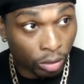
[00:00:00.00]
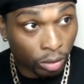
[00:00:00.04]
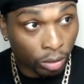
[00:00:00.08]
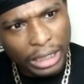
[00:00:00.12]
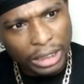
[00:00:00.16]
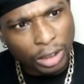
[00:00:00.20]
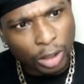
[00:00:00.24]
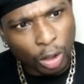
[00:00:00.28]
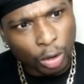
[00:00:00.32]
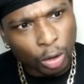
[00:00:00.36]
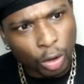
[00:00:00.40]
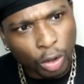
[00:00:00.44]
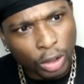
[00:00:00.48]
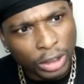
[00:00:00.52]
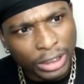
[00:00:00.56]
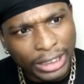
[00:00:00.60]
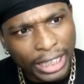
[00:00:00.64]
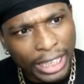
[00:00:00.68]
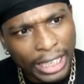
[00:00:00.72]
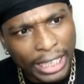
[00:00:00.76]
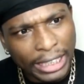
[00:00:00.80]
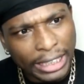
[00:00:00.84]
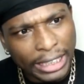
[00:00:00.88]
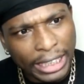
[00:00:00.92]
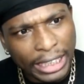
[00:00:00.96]
So you're
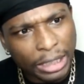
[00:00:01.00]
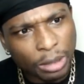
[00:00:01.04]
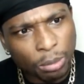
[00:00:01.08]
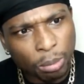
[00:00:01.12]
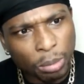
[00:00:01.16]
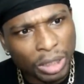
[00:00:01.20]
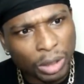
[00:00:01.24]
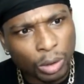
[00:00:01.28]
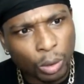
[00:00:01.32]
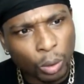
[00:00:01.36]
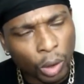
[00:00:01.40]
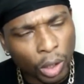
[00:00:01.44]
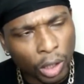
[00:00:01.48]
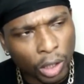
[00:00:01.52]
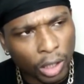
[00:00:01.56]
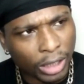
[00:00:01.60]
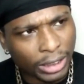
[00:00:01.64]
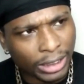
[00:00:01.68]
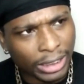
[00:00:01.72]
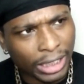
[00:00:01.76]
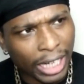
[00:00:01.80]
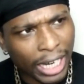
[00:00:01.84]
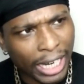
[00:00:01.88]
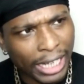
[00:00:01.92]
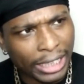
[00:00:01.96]
saying these middle class
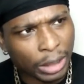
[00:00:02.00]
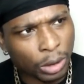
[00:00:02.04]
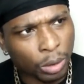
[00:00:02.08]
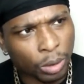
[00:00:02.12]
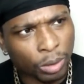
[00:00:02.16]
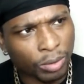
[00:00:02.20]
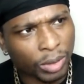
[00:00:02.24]
guys who